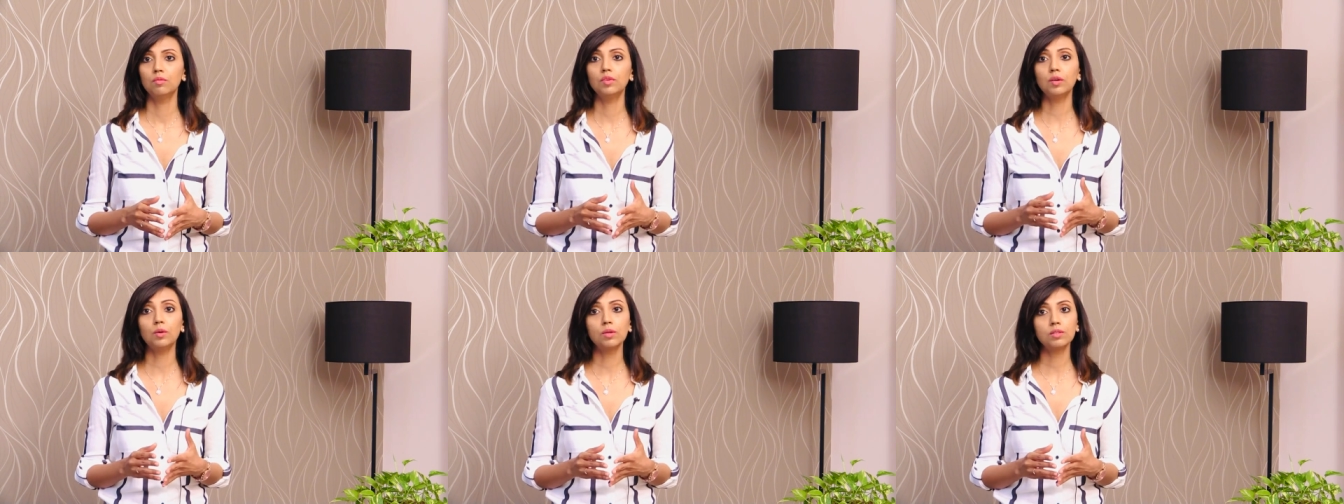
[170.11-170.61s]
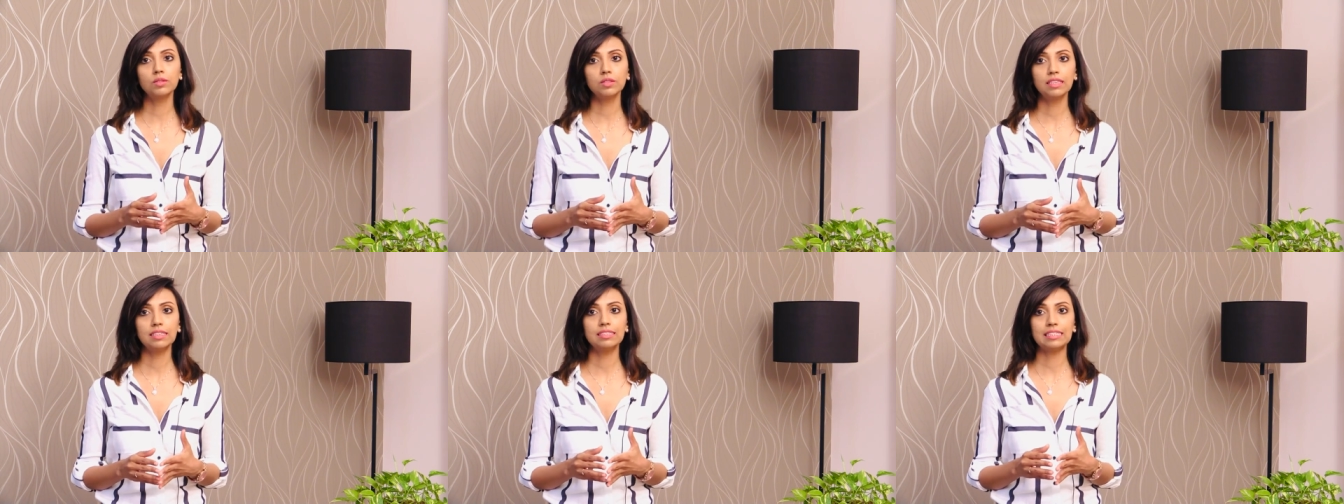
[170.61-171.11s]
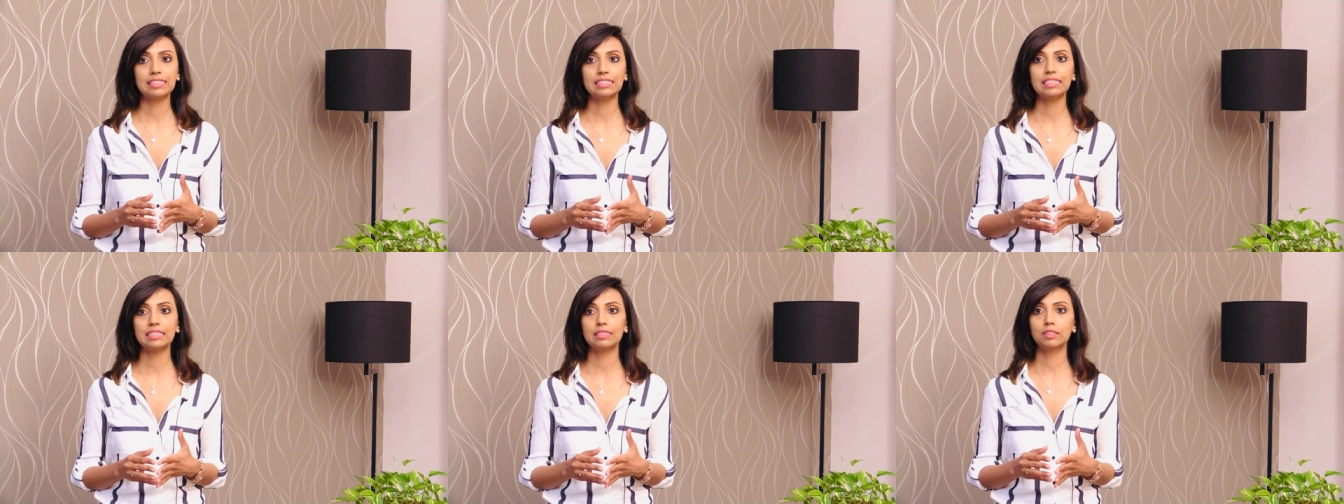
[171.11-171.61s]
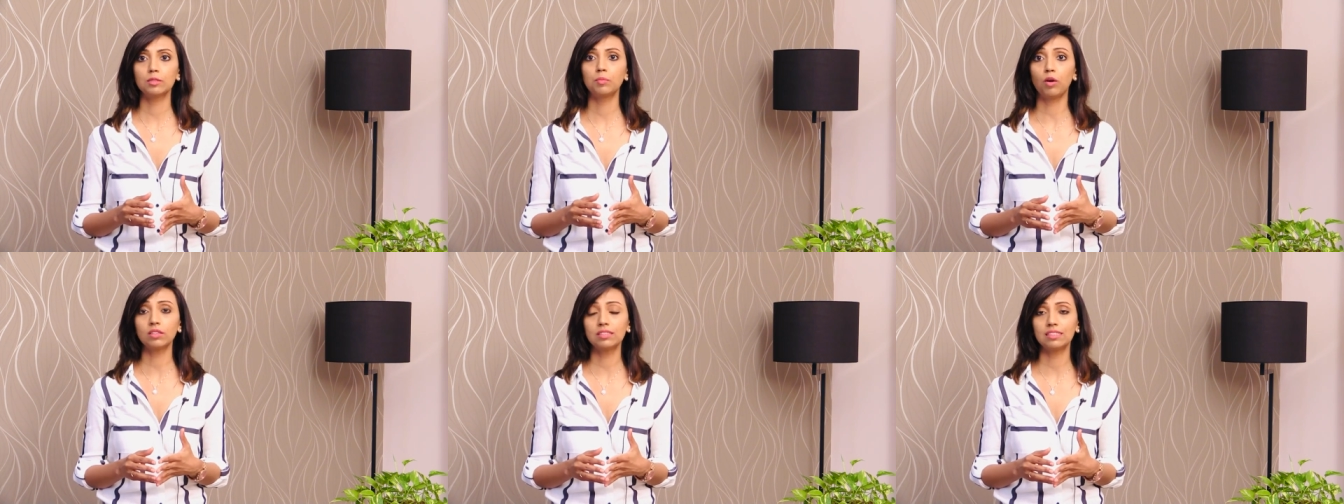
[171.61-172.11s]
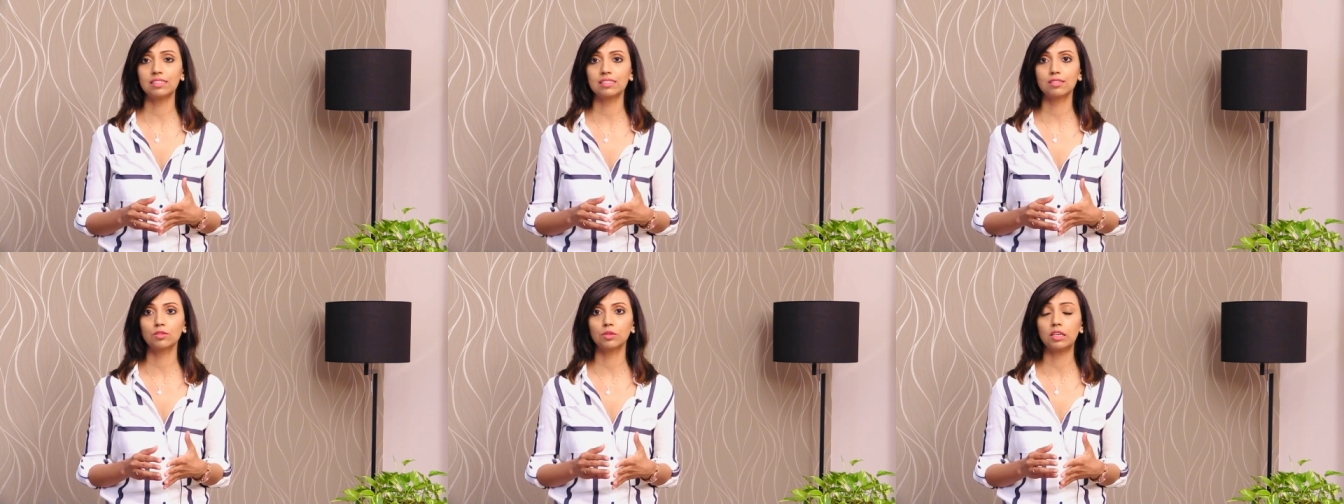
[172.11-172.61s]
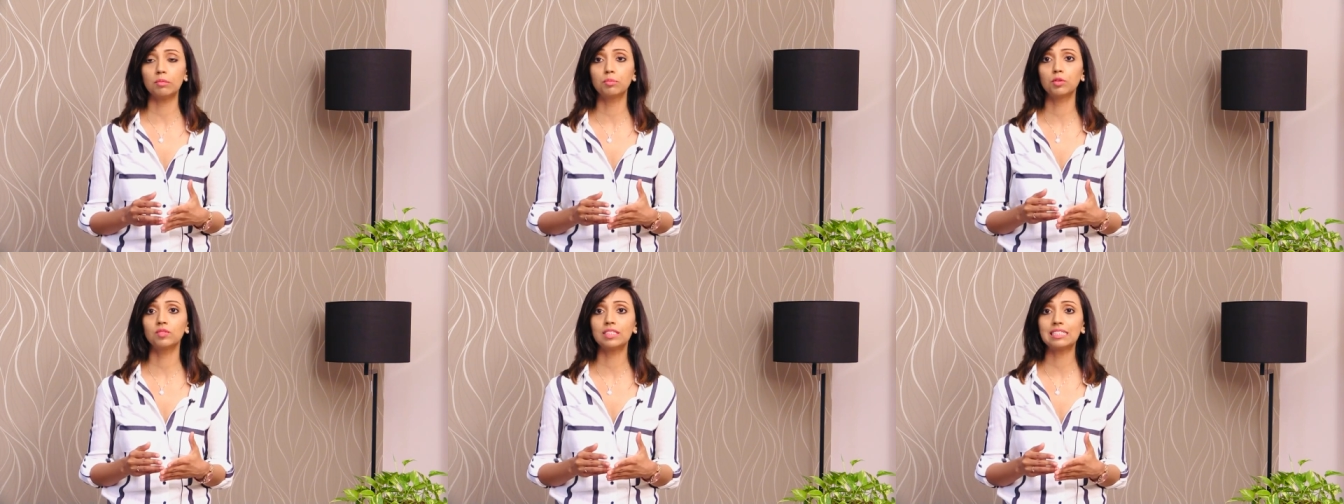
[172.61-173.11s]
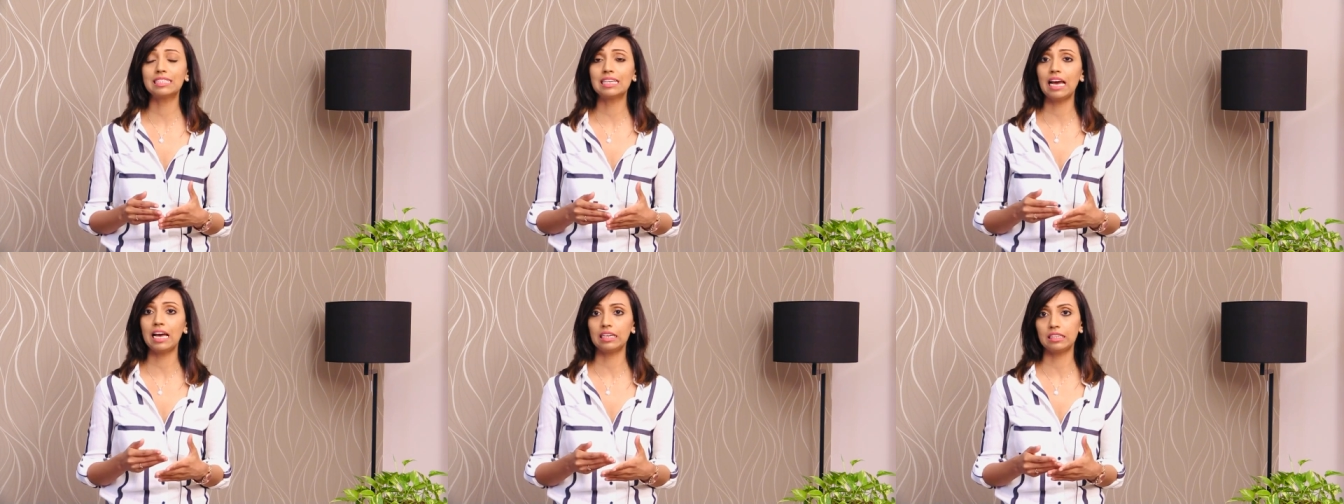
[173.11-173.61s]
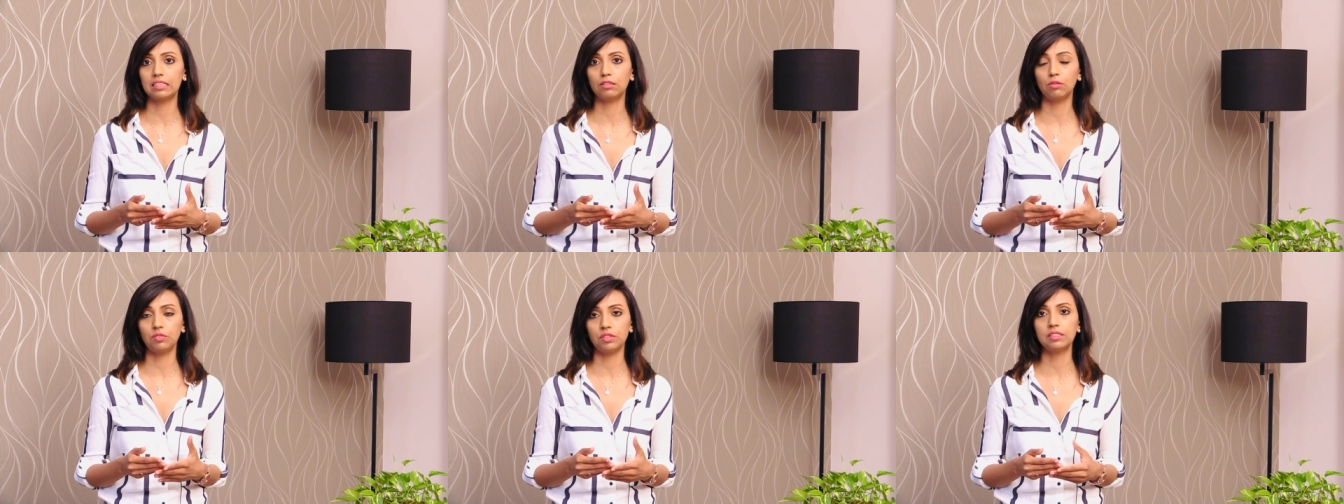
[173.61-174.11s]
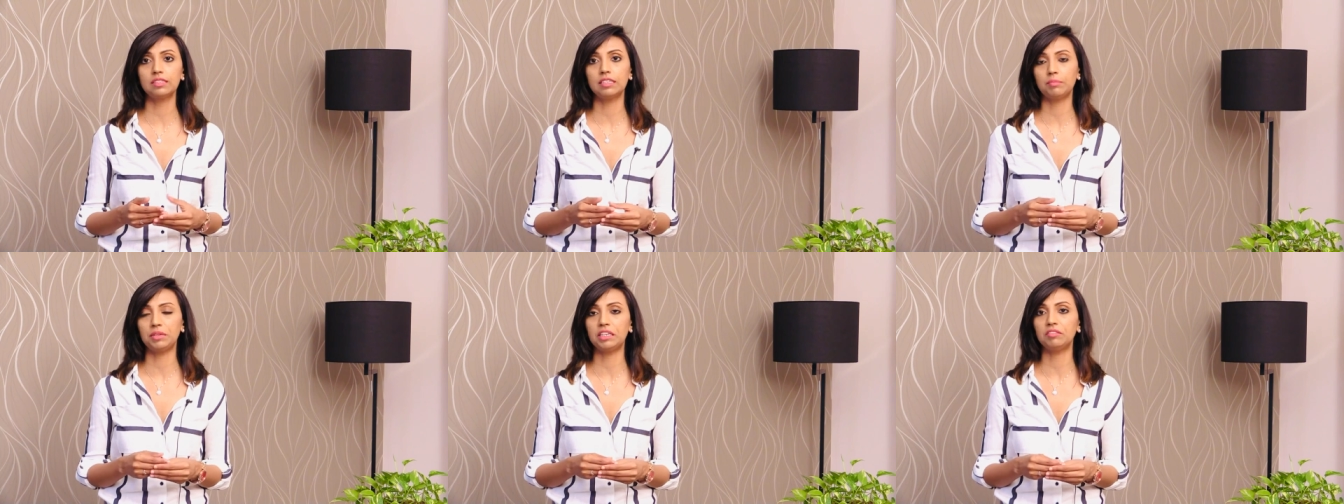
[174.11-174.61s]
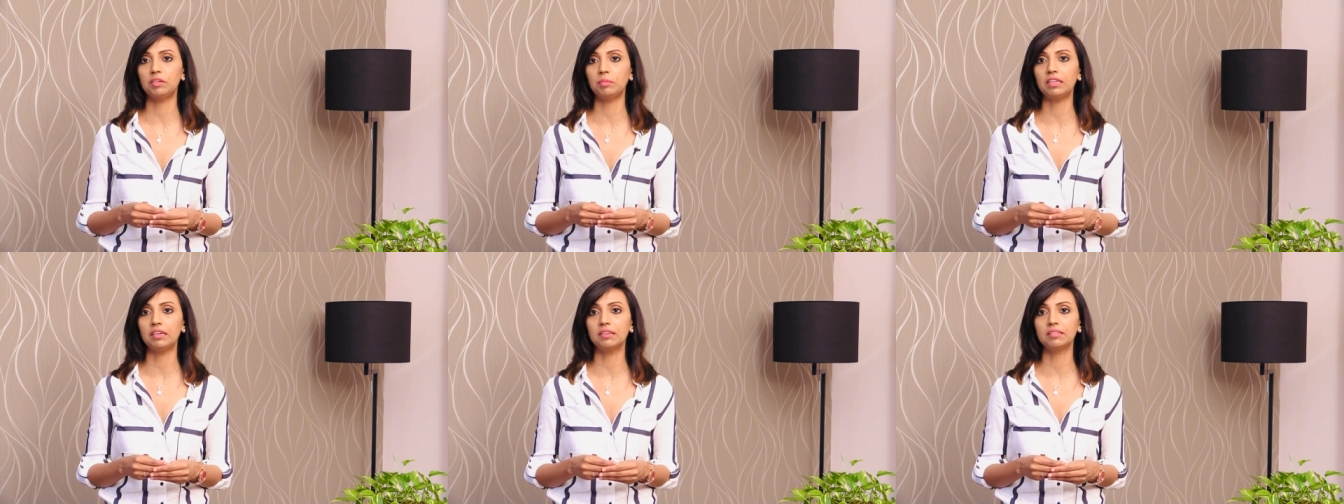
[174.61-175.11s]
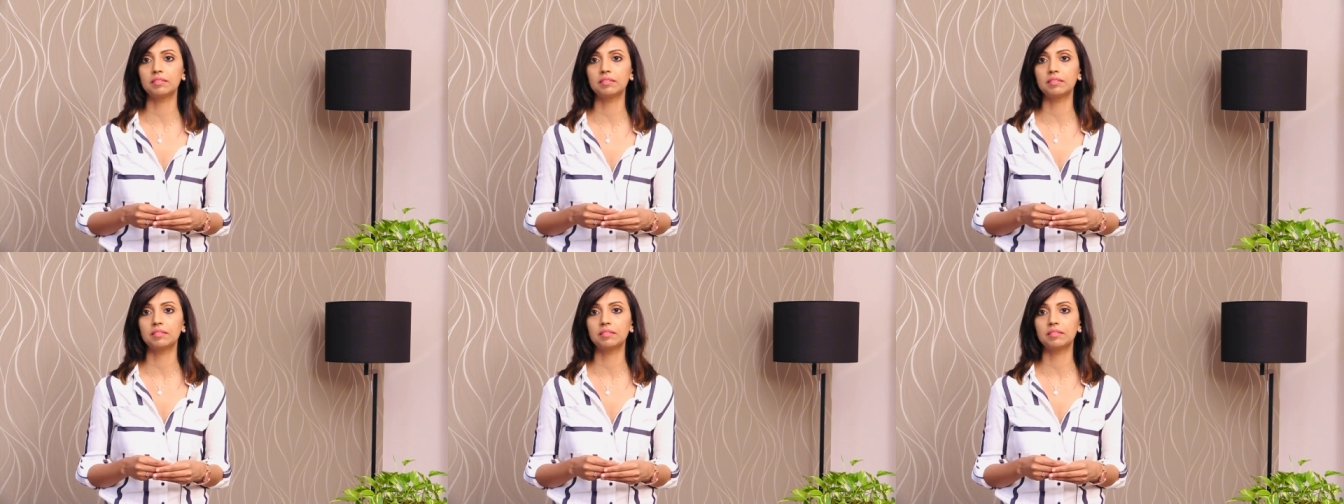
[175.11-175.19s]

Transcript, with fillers: We also need dedicated sponsors to improve the standard of our CPD webinar.